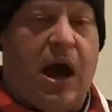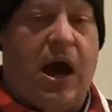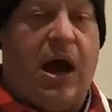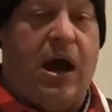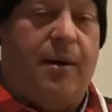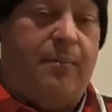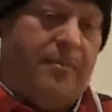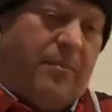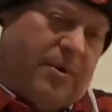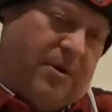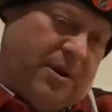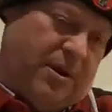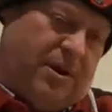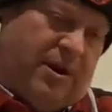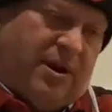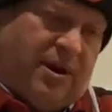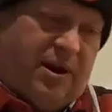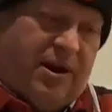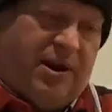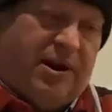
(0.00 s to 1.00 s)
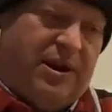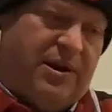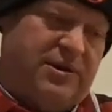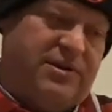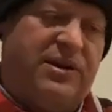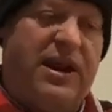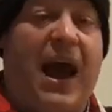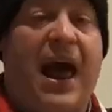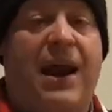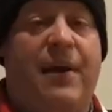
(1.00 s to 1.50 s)

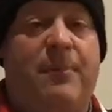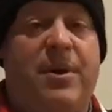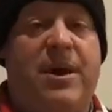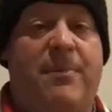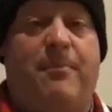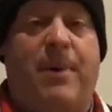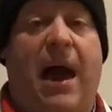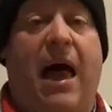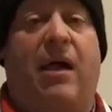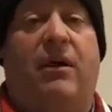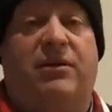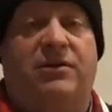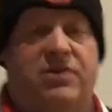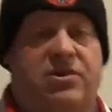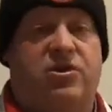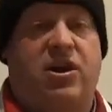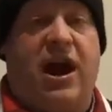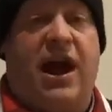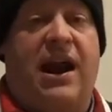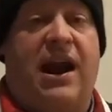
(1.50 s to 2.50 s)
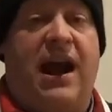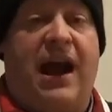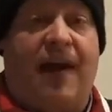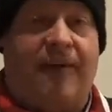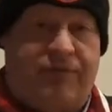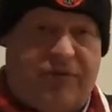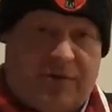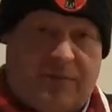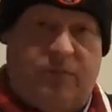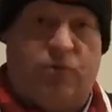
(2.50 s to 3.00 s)
It's got to be balanced. It's got to
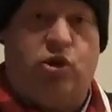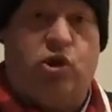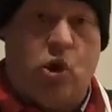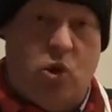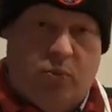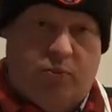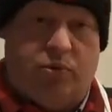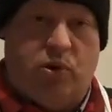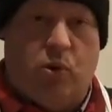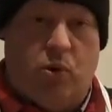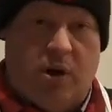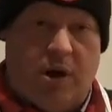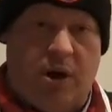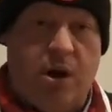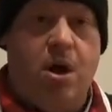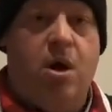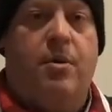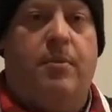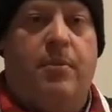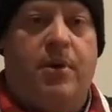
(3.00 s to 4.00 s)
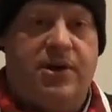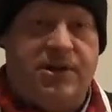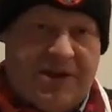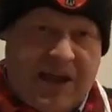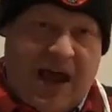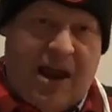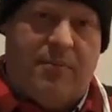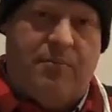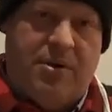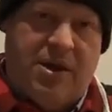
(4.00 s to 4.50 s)
have some soup to it, but it's
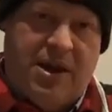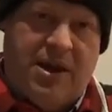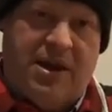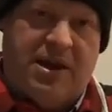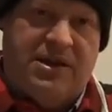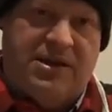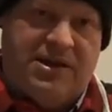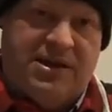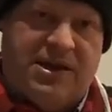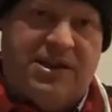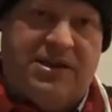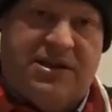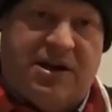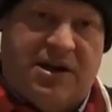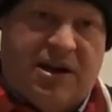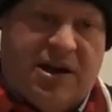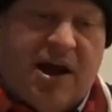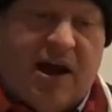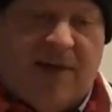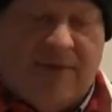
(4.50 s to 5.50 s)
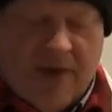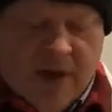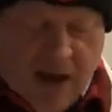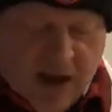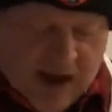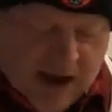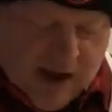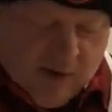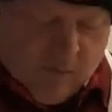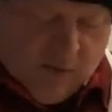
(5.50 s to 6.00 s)
got to be consistent enough.
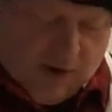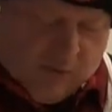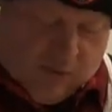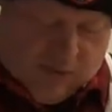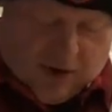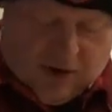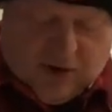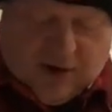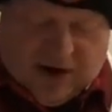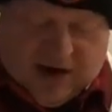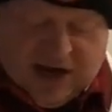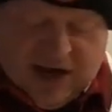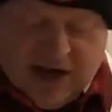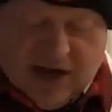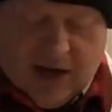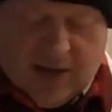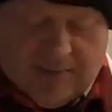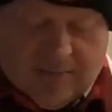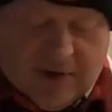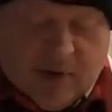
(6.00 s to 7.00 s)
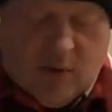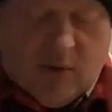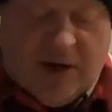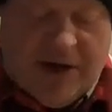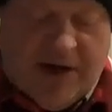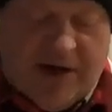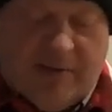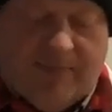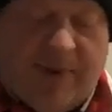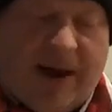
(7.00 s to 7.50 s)
And what we're going to end up
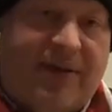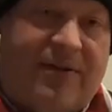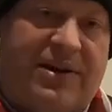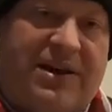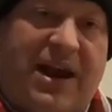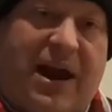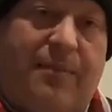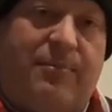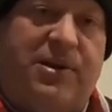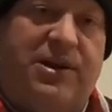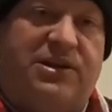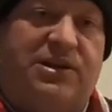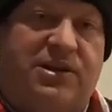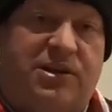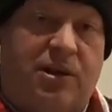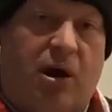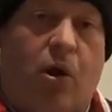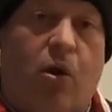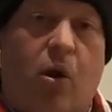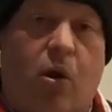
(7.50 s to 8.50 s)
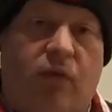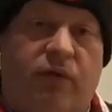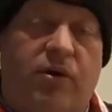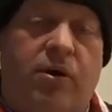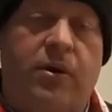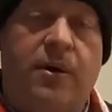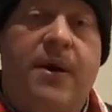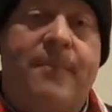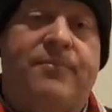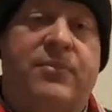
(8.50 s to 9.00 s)
doing here by the time this is all
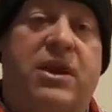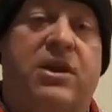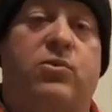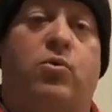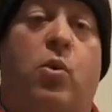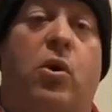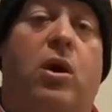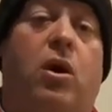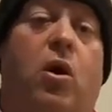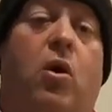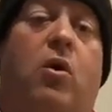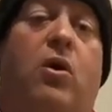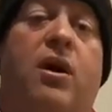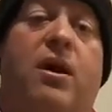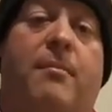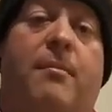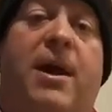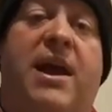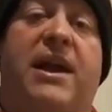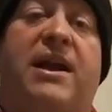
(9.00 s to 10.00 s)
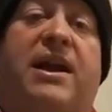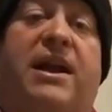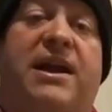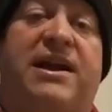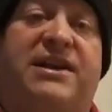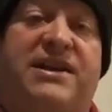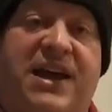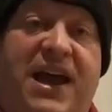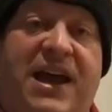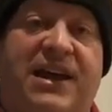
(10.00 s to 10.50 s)
over is we're going to make
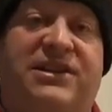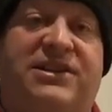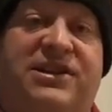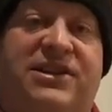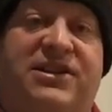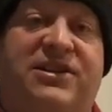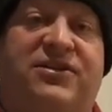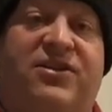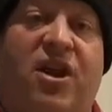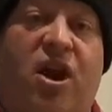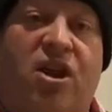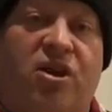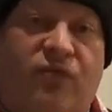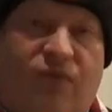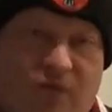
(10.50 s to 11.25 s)
a Texas